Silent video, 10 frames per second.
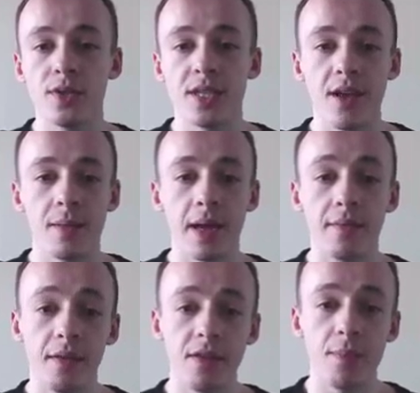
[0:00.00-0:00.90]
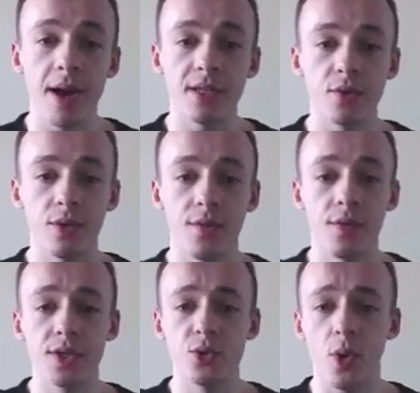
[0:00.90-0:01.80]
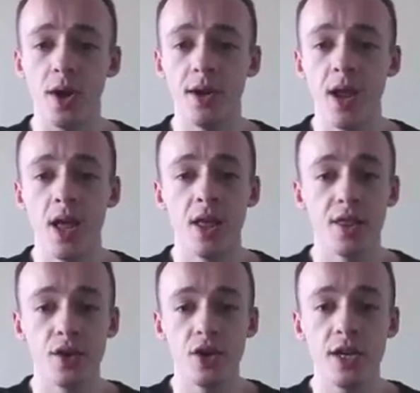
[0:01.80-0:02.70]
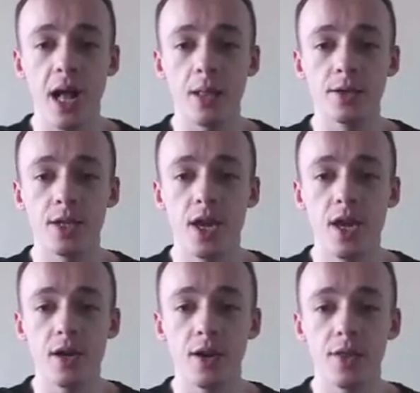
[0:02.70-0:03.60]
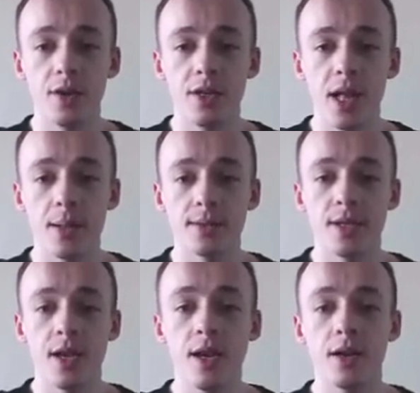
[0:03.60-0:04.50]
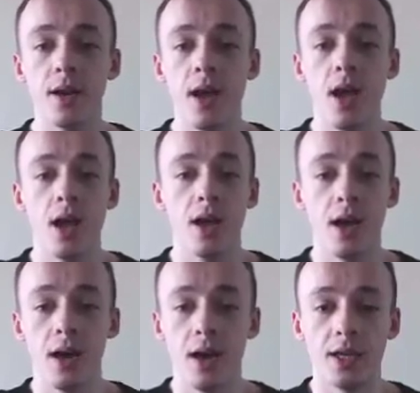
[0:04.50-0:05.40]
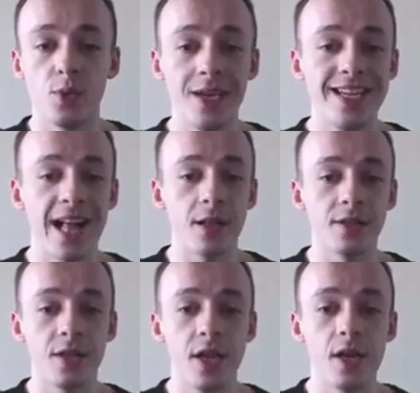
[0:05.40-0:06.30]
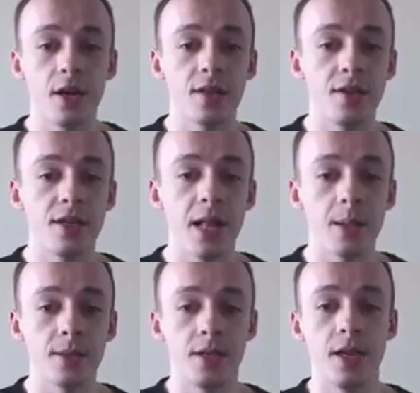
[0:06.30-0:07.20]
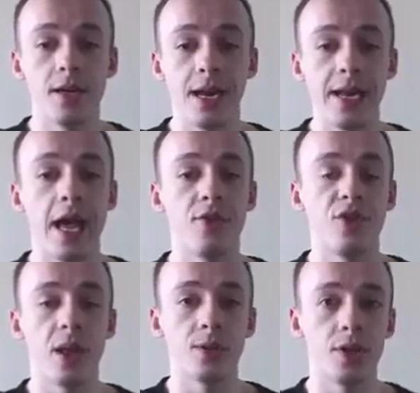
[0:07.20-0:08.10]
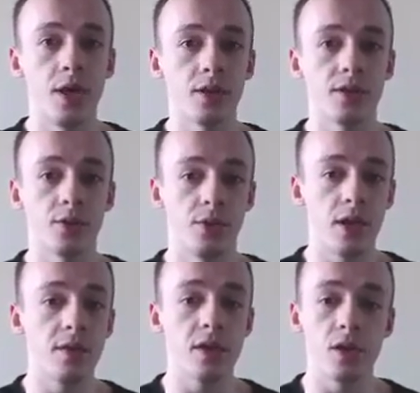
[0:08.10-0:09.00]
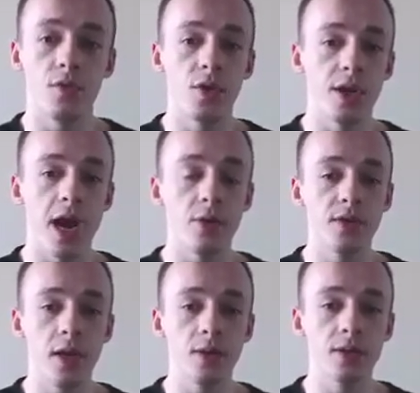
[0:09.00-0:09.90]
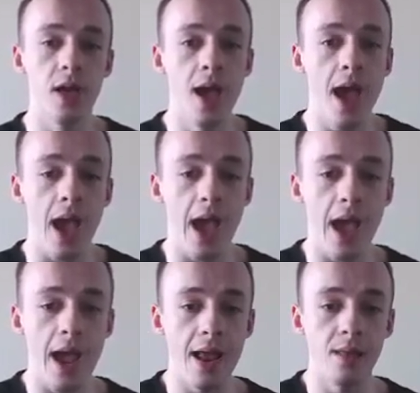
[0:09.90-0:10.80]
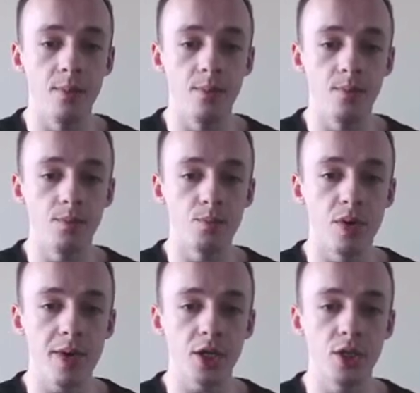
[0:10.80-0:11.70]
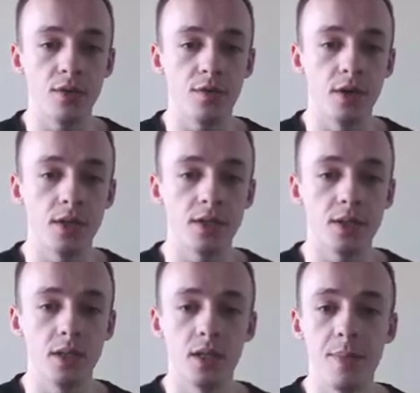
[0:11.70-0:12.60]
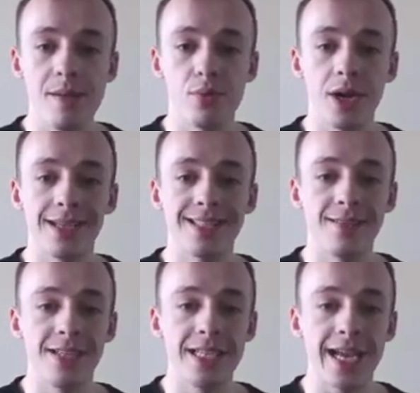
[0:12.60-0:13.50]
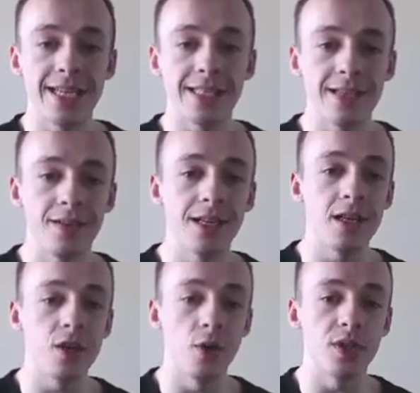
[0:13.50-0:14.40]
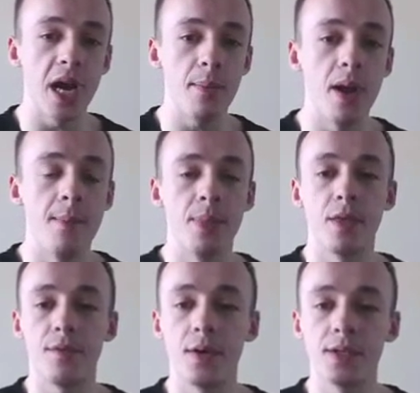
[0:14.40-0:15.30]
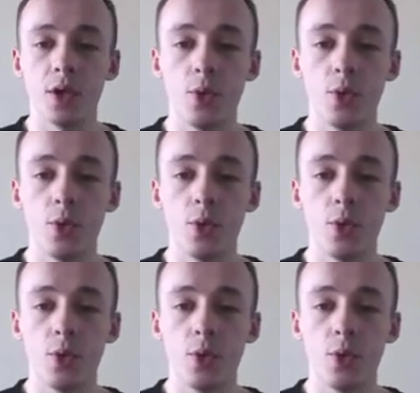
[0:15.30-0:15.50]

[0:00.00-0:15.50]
to save like $50 on the first one, $30 here, $30 here, $20 here, $30 here, and $100 here. So definitely go for the downsells. And pretty much the main product is $17.97, then it goes up. The first